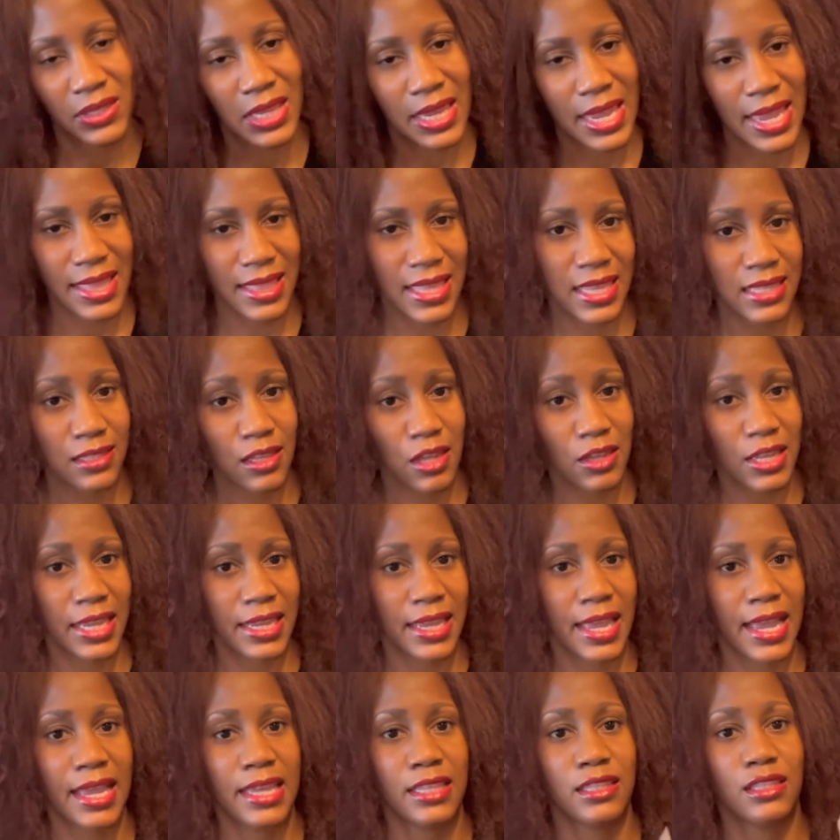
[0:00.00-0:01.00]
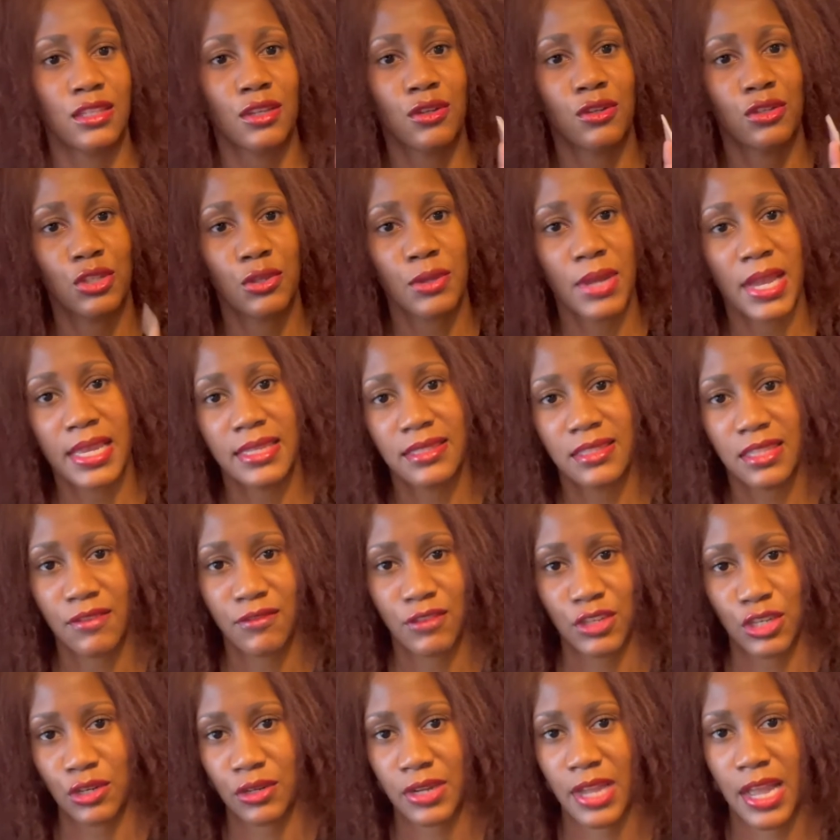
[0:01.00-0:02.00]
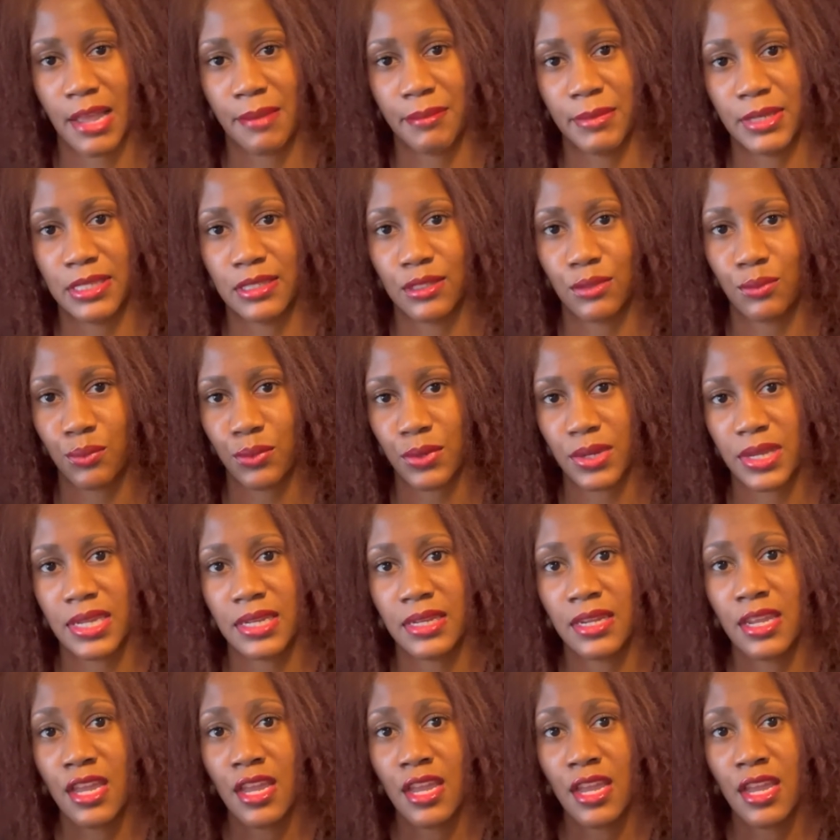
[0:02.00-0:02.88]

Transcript: And that's all I got. So you guys leave in your comments what